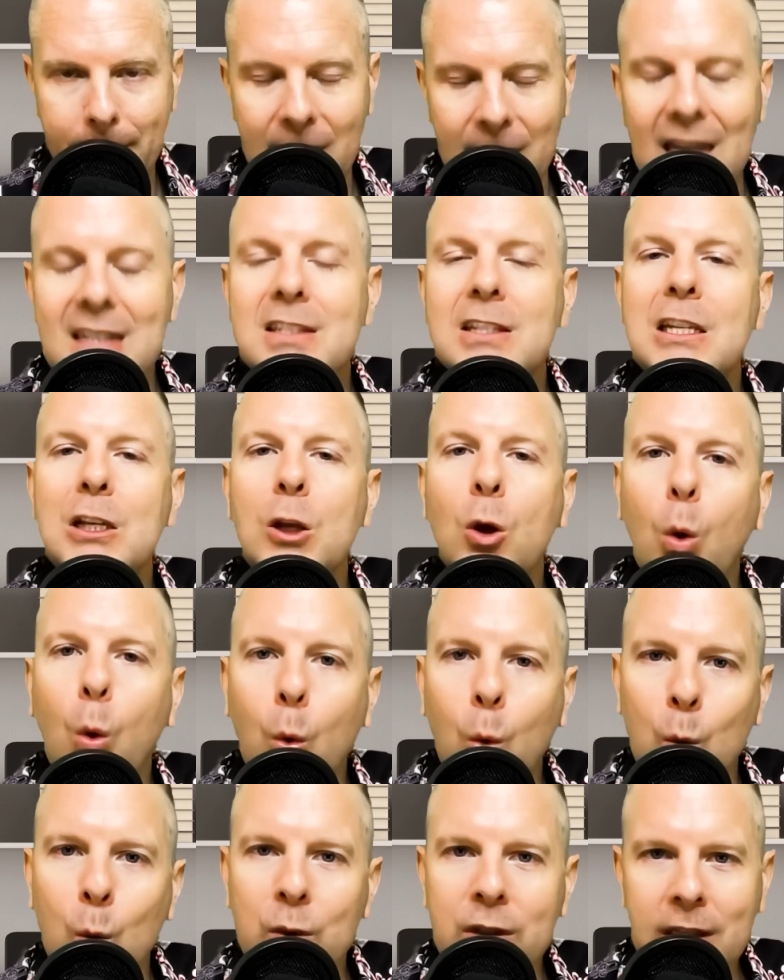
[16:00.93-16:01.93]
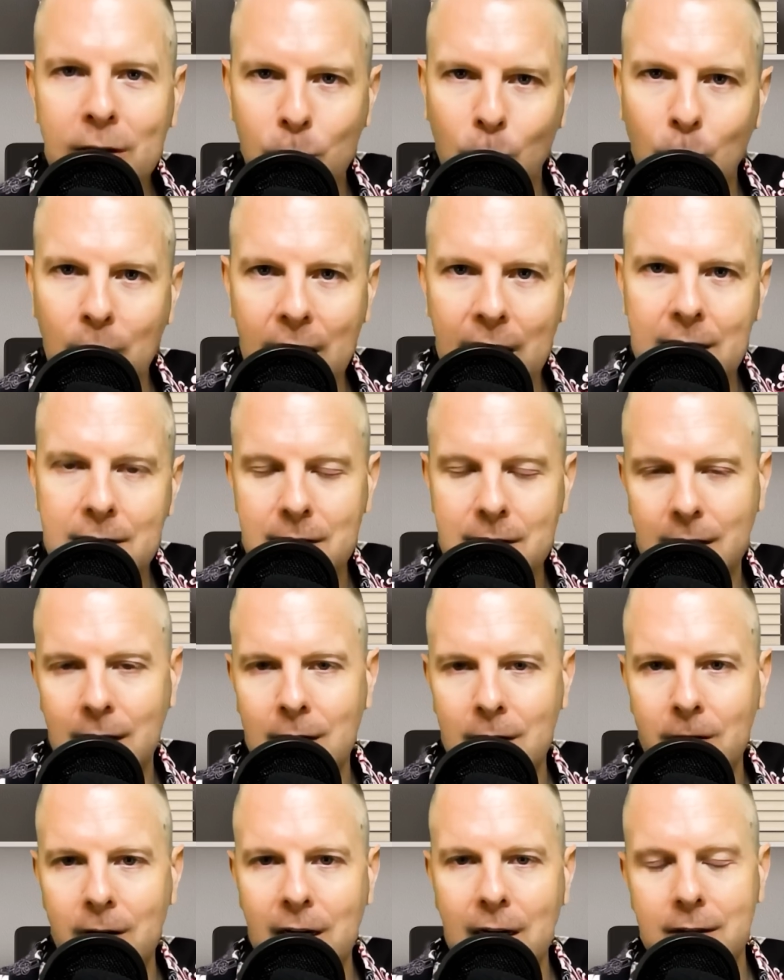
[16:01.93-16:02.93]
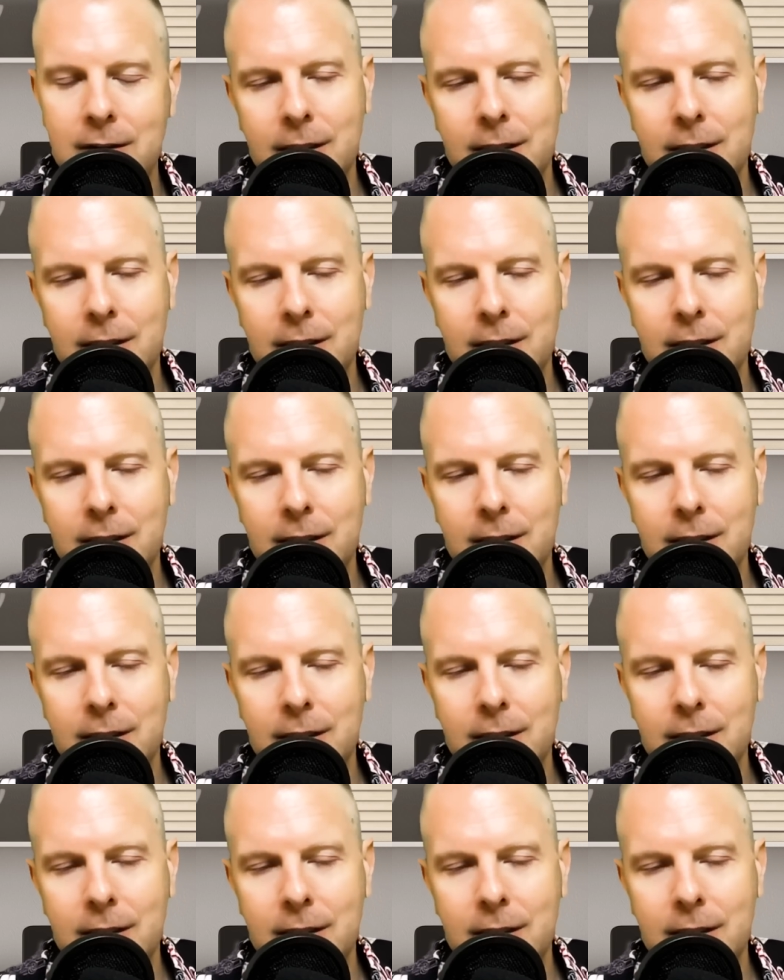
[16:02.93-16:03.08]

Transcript: That's the only way to counteract